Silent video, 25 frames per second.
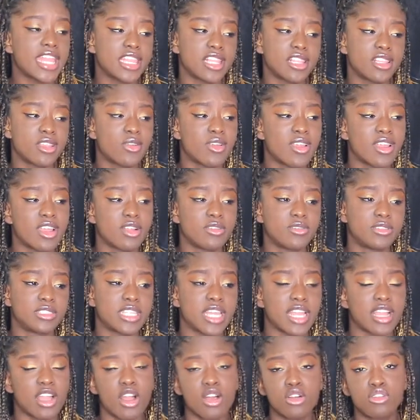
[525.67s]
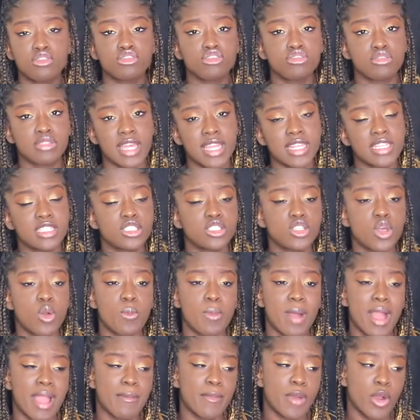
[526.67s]
And Loretta was like, oh, Susane is so
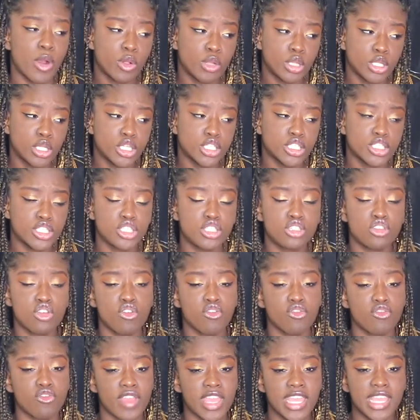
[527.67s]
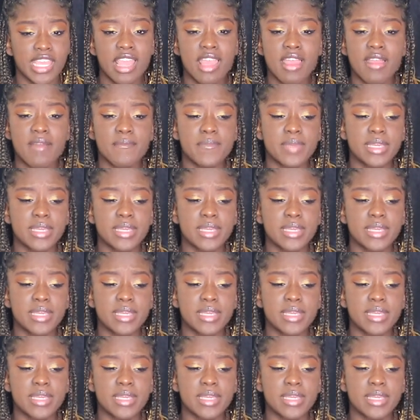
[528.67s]
bipolar, she's so fake,